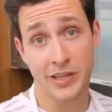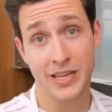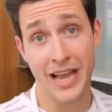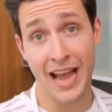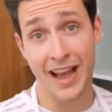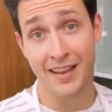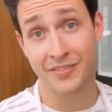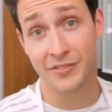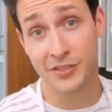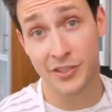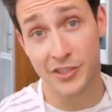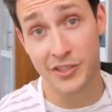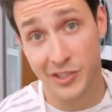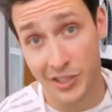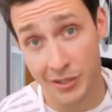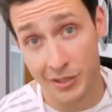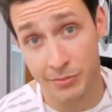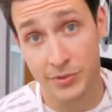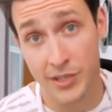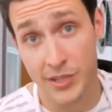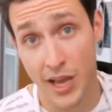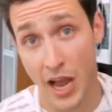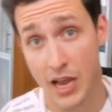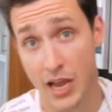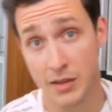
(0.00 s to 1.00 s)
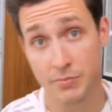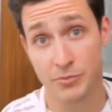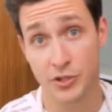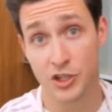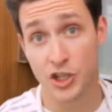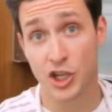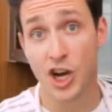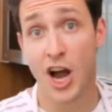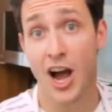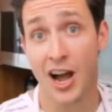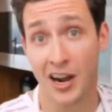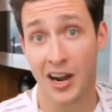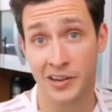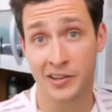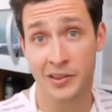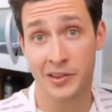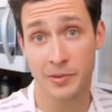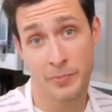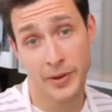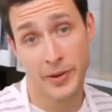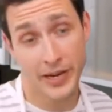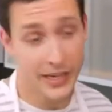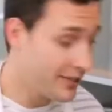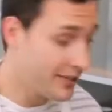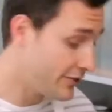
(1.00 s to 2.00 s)
And we have to sometimes shock
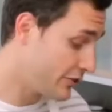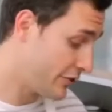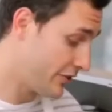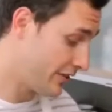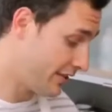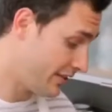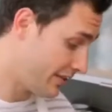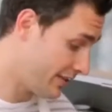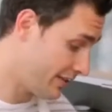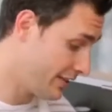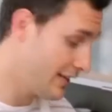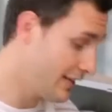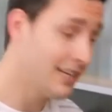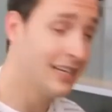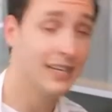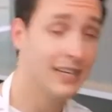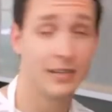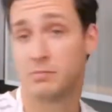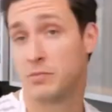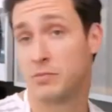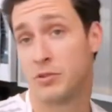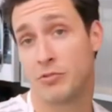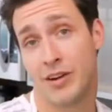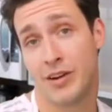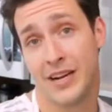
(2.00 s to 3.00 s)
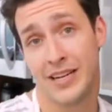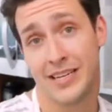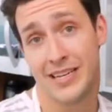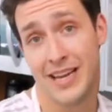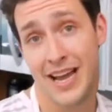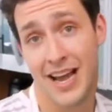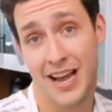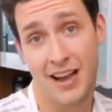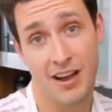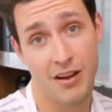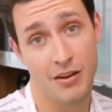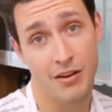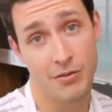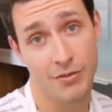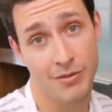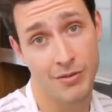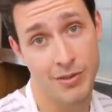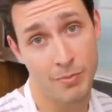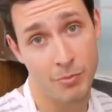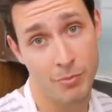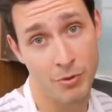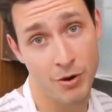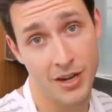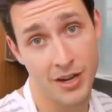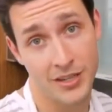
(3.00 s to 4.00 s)
the patient. But right now,
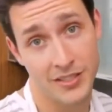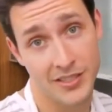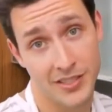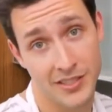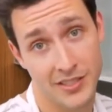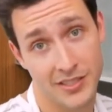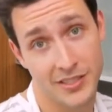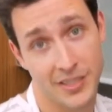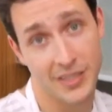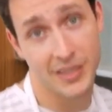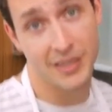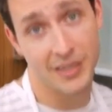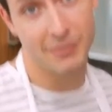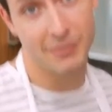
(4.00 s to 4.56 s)
the process